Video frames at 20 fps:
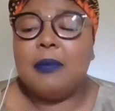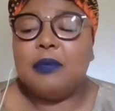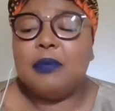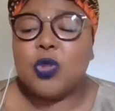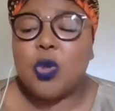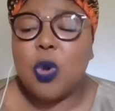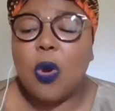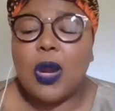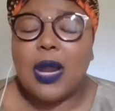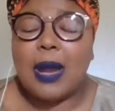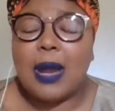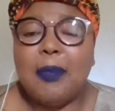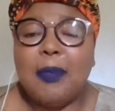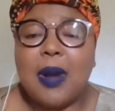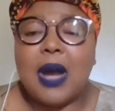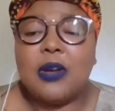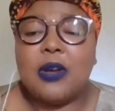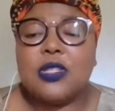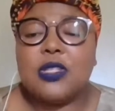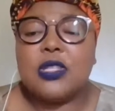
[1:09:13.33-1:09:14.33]
talk
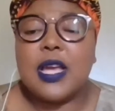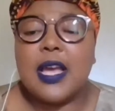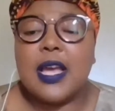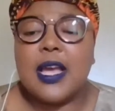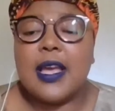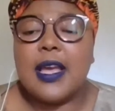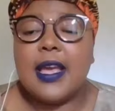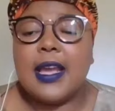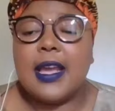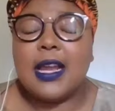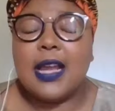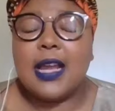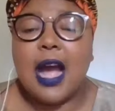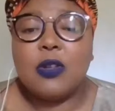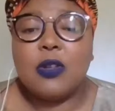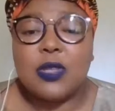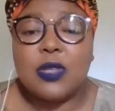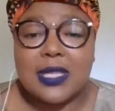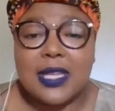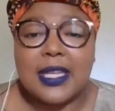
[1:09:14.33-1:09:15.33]
about
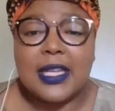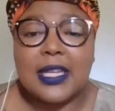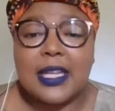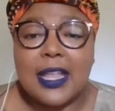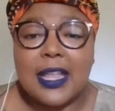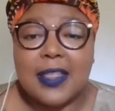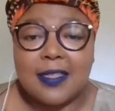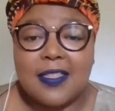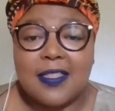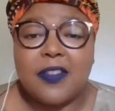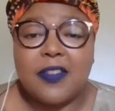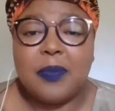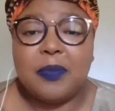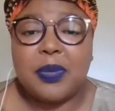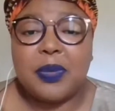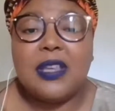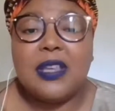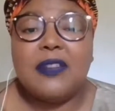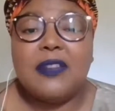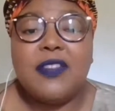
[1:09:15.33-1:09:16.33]
counseling and
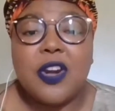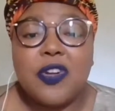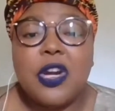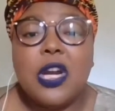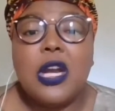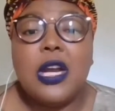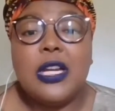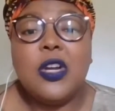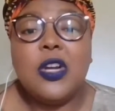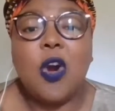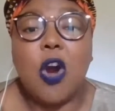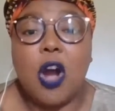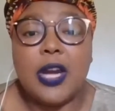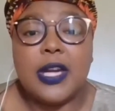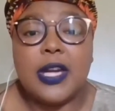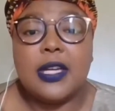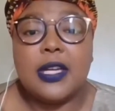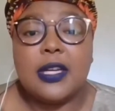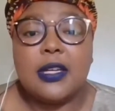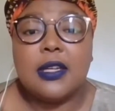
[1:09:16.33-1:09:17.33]
therapy very early
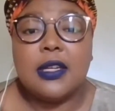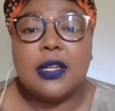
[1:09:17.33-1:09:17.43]
on.